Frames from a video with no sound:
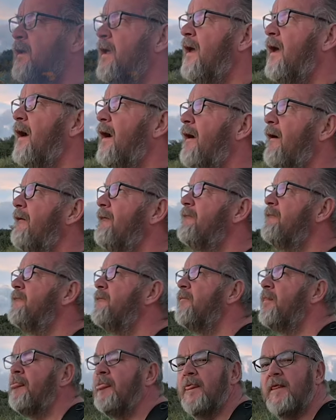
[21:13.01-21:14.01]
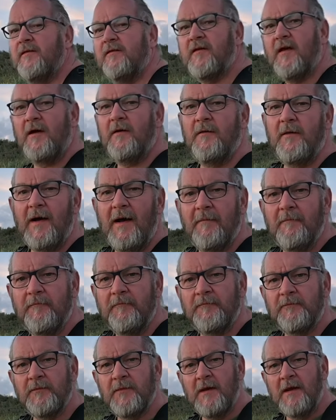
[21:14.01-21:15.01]
Yeah, so
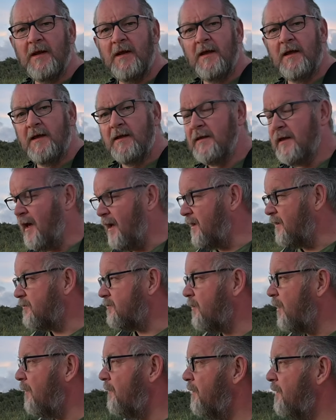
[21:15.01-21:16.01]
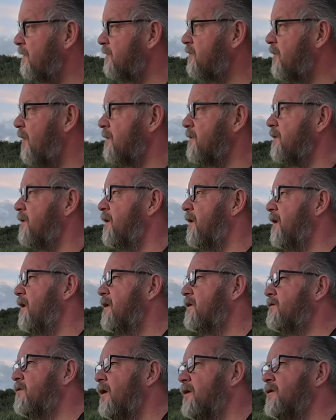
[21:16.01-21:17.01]
yeah, it's quite
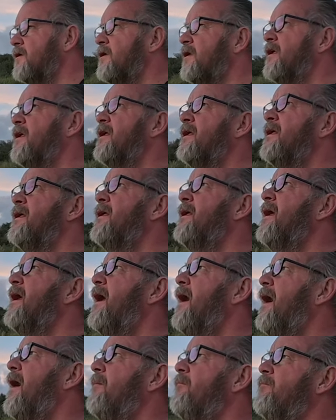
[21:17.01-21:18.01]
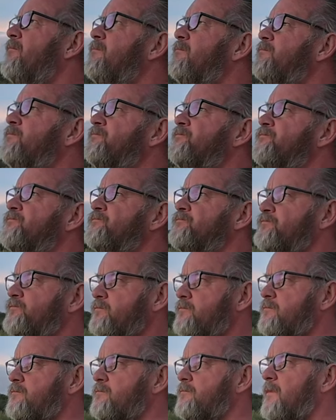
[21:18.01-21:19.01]
good. Yeah,
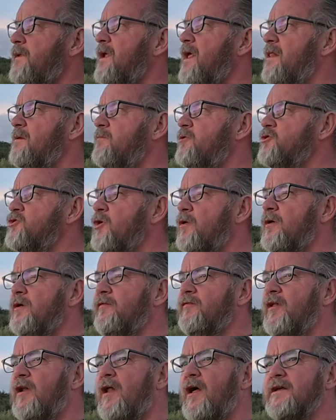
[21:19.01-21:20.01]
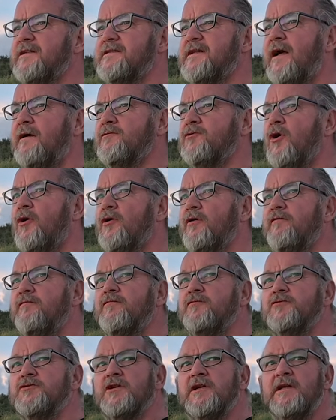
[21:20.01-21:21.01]
the majority of the light's now gone,
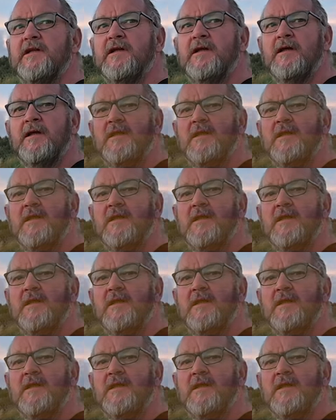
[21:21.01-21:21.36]
unfortunately,